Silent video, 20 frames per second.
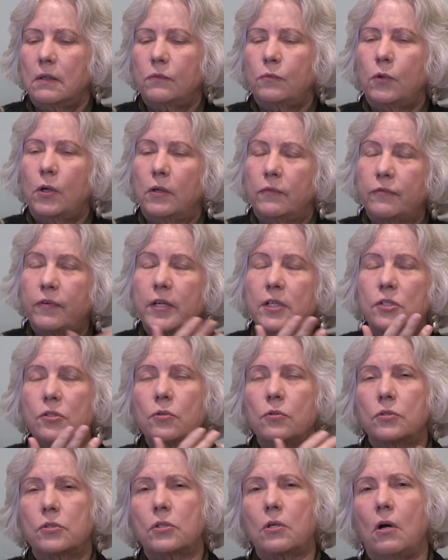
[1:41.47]
Well, phase
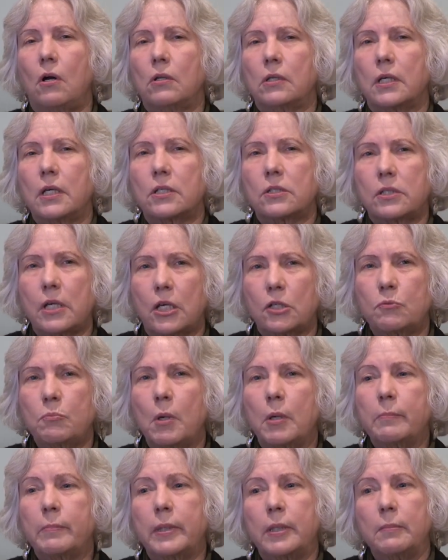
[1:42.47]
two is called
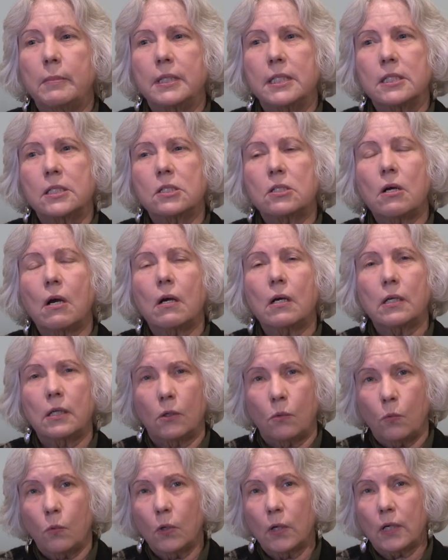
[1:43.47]
assessment, but it means
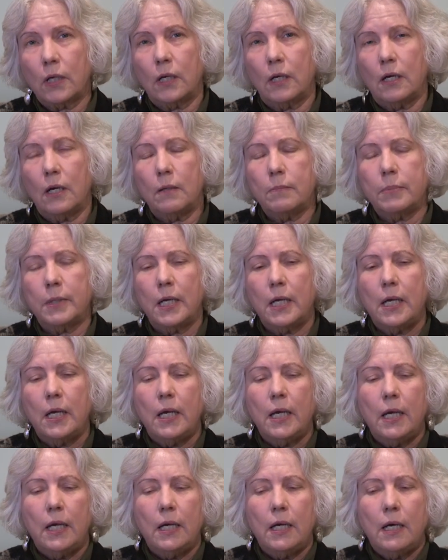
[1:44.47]
target workup.
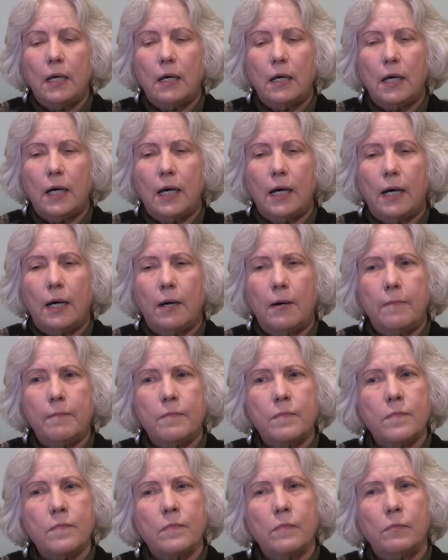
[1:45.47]

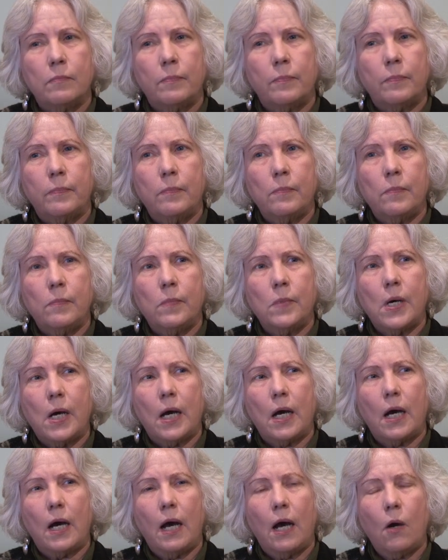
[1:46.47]
Um,
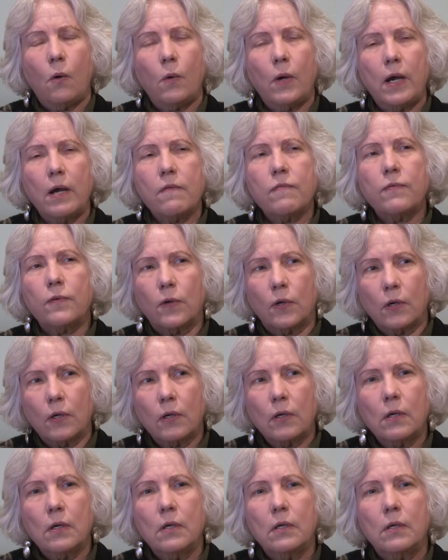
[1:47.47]

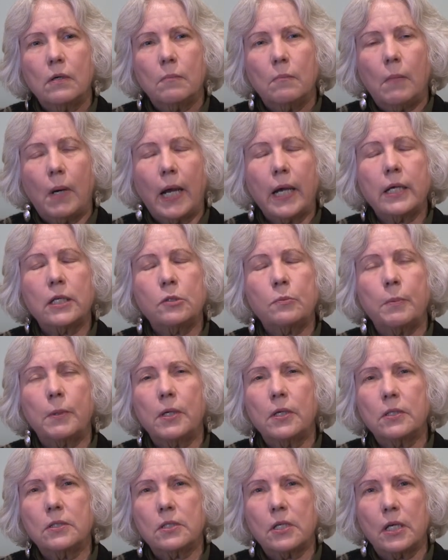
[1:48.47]
however, my
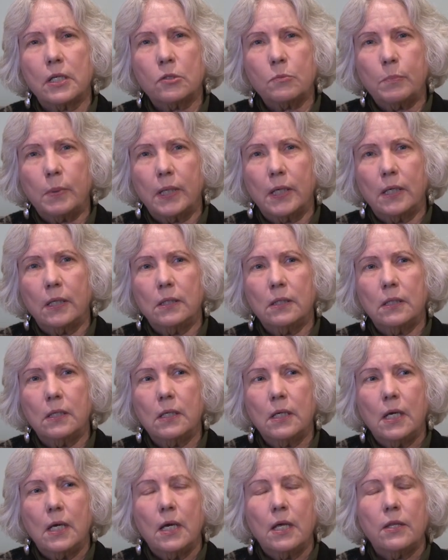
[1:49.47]
experience has been
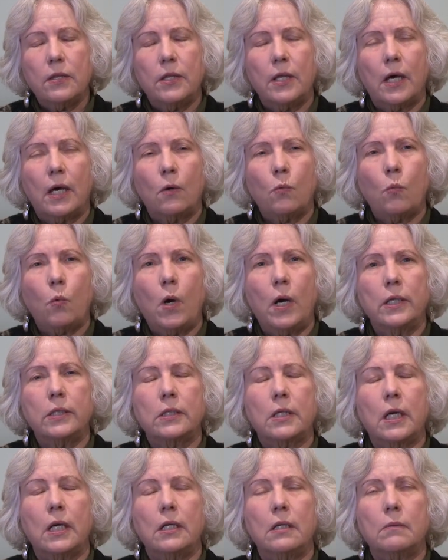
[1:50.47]
that
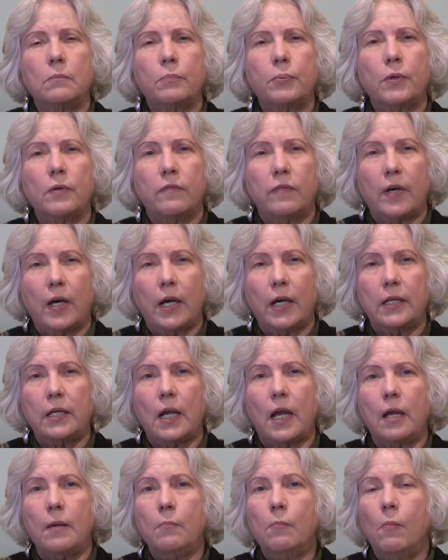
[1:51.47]
one can provide
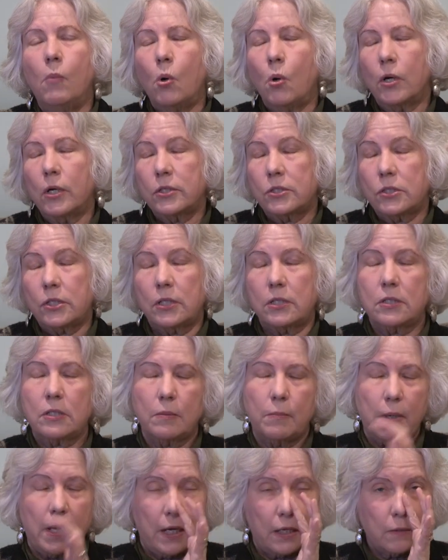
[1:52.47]
a more
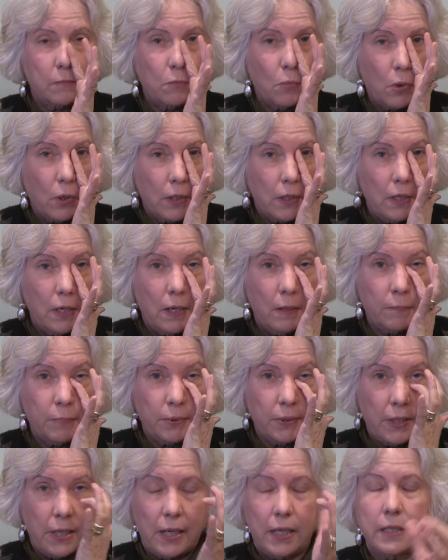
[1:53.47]
systematic, more
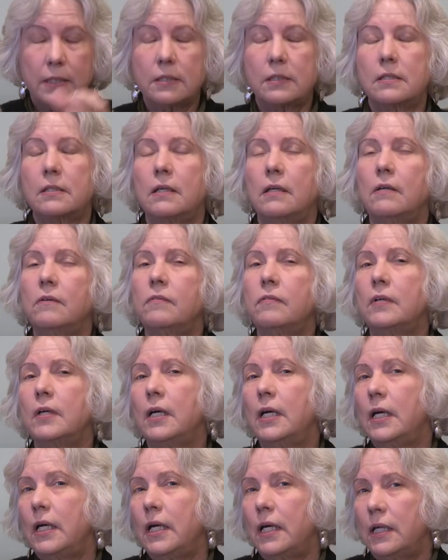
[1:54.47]
comprehensive
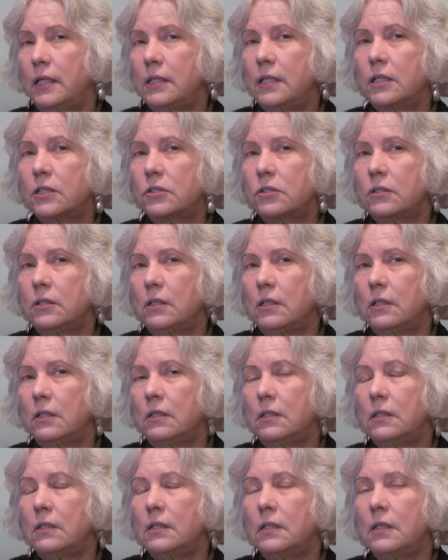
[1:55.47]

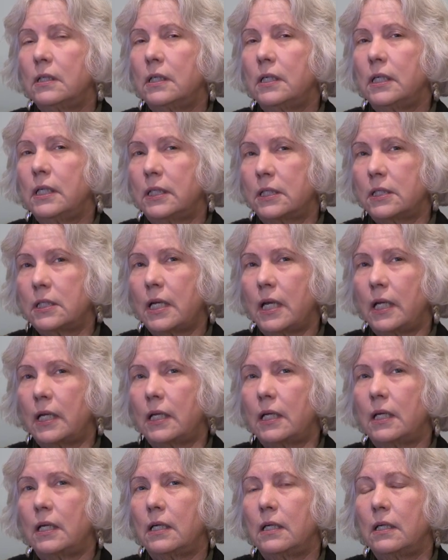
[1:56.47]
initial
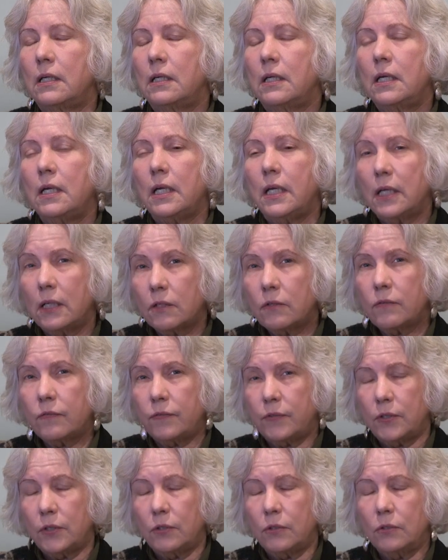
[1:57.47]
intake
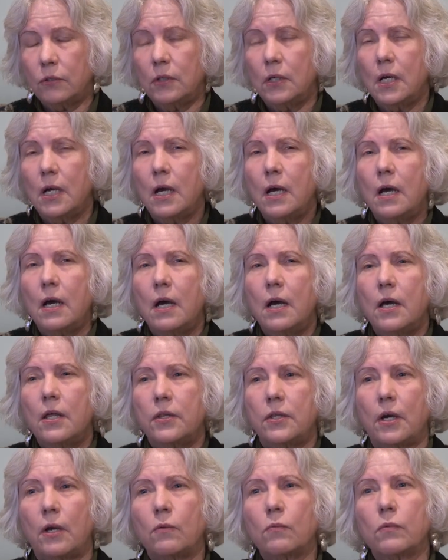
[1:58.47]
interview
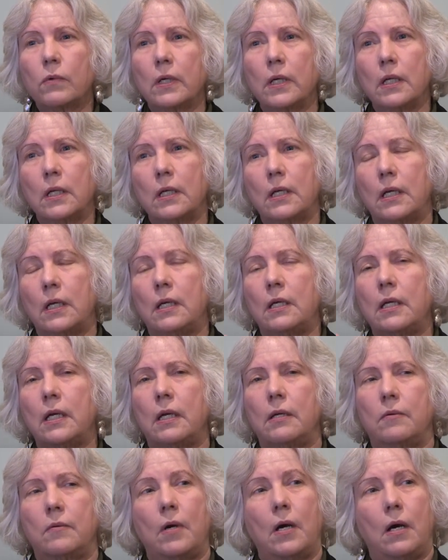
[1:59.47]
that really
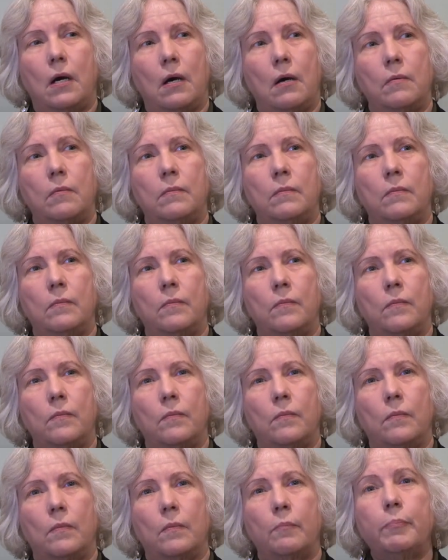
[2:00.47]
uh,
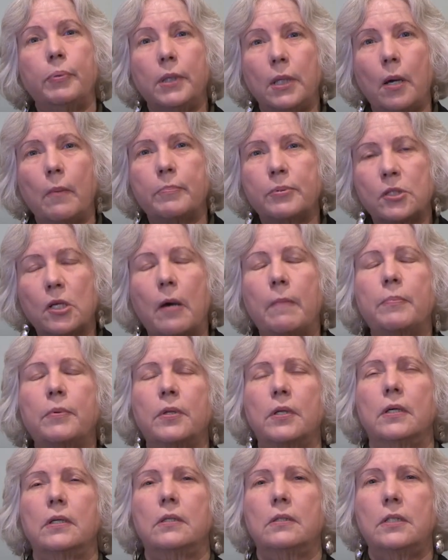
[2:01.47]
plumps up
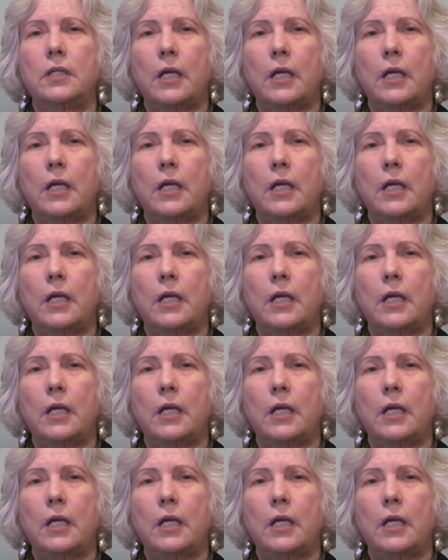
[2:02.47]
the